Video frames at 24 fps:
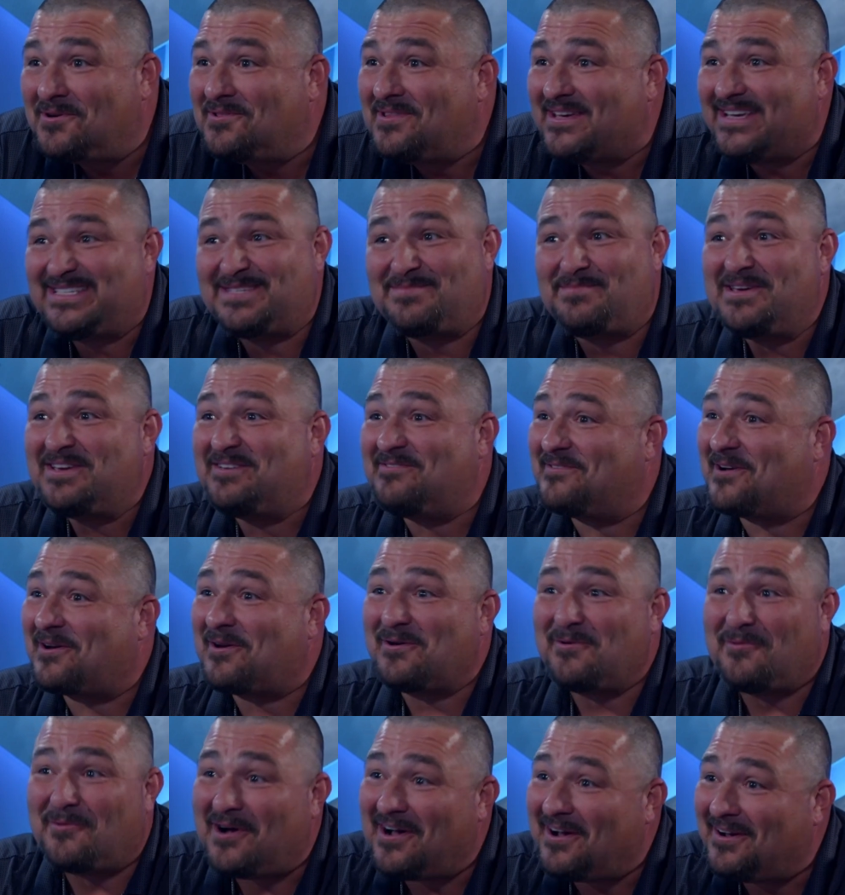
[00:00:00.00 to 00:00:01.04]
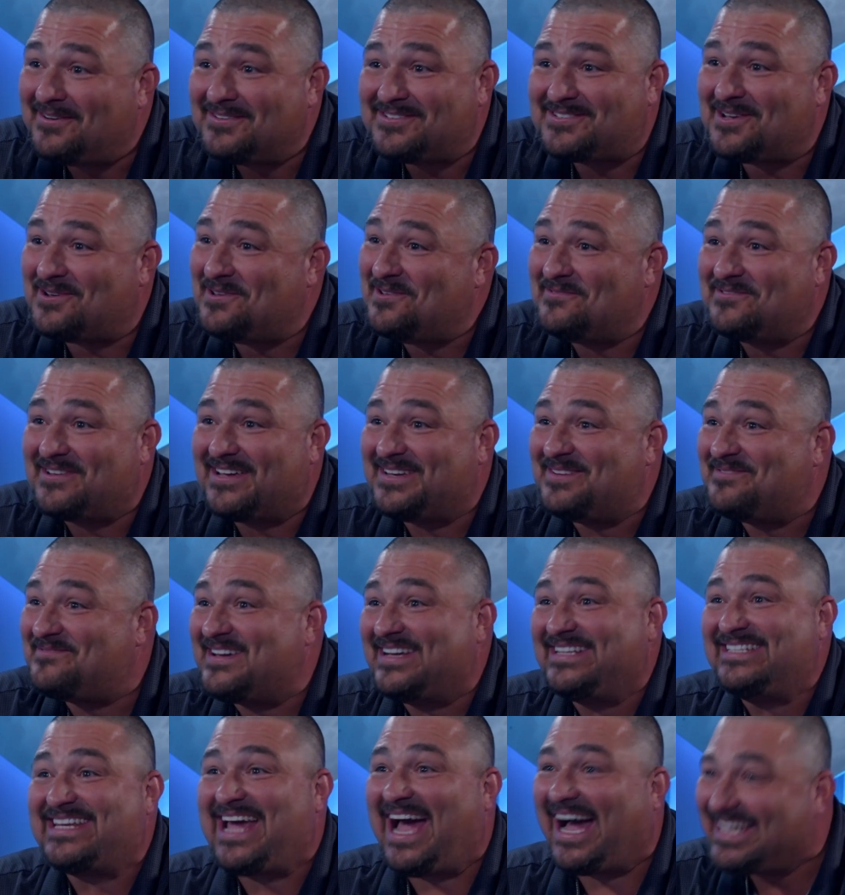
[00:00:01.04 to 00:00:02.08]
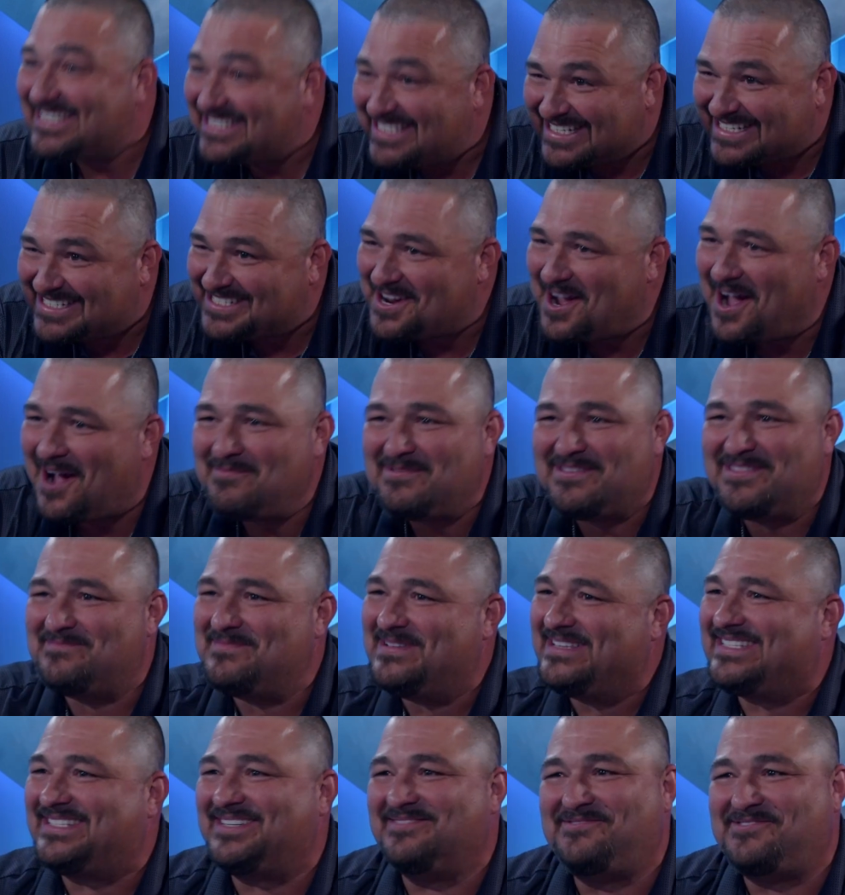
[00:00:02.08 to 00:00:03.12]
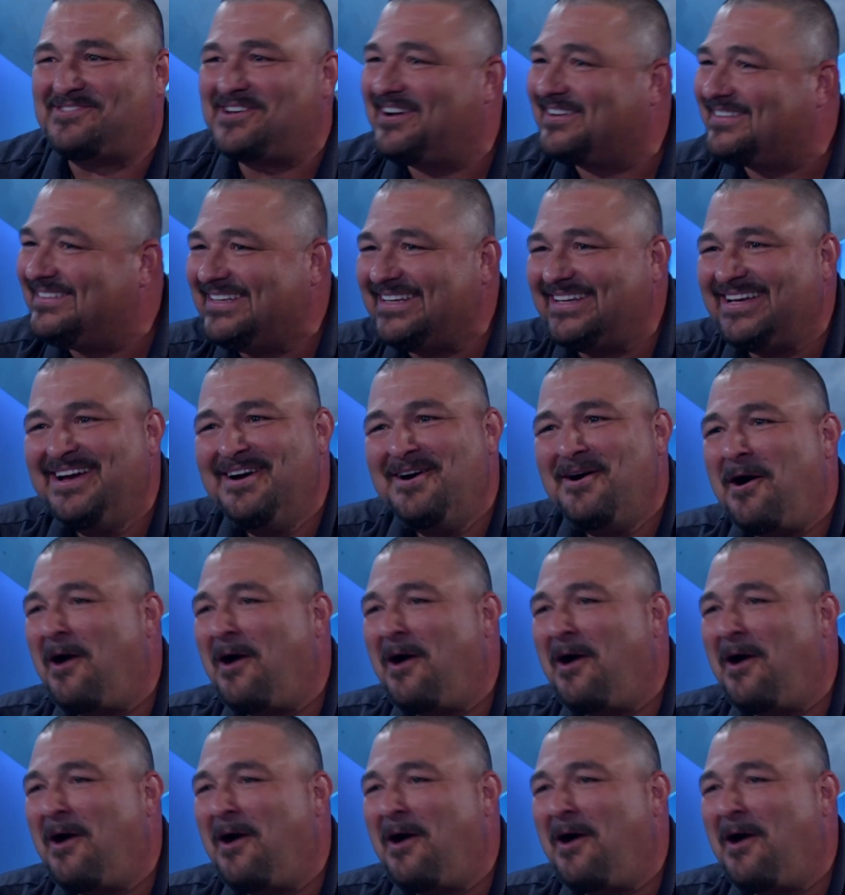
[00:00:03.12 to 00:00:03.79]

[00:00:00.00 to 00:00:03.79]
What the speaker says: They speak very well. So you've done a fantastic job in the midst of juggling